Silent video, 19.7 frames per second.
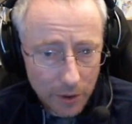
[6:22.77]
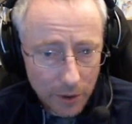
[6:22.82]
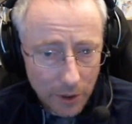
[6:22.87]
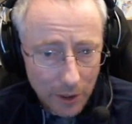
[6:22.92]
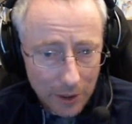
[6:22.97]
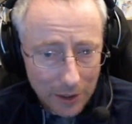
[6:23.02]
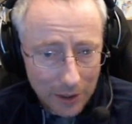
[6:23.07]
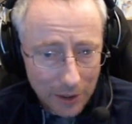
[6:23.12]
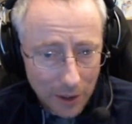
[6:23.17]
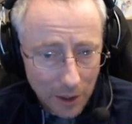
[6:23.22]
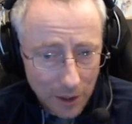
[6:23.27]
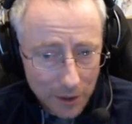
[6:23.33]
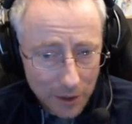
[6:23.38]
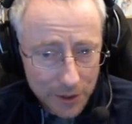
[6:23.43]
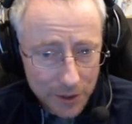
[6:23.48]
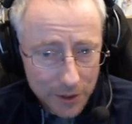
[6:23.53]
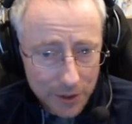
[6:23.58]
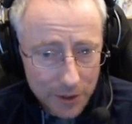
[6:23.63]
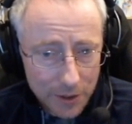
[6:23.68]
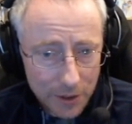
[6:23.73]

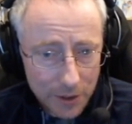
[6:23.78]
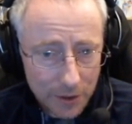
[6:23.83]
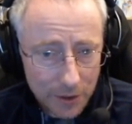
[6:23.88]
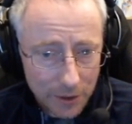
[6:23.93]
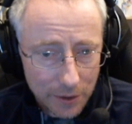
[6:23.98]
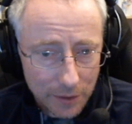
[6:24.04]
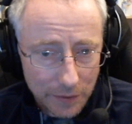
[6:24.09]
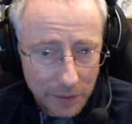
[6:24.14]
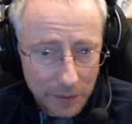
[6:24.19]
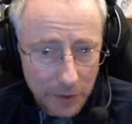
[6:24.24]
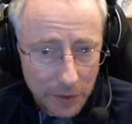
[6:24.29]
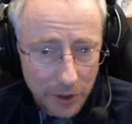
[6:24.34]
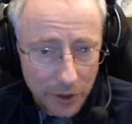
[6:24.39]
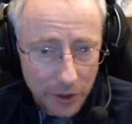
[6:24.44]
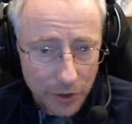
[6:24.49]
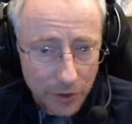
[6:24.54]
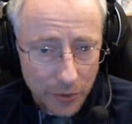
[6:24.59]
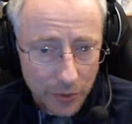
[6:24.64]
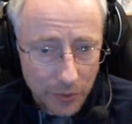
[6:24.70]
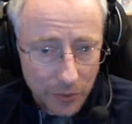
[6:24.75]
lots of ember
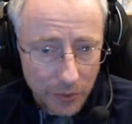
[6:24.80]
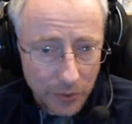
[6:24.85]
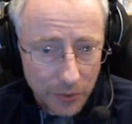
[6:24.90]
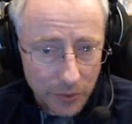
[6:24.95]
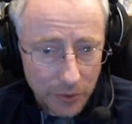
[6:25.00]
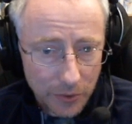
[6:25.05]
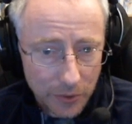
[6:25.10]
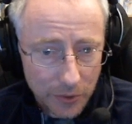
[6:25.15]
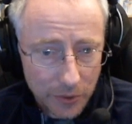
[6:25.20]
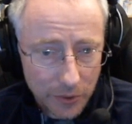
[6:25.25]
control,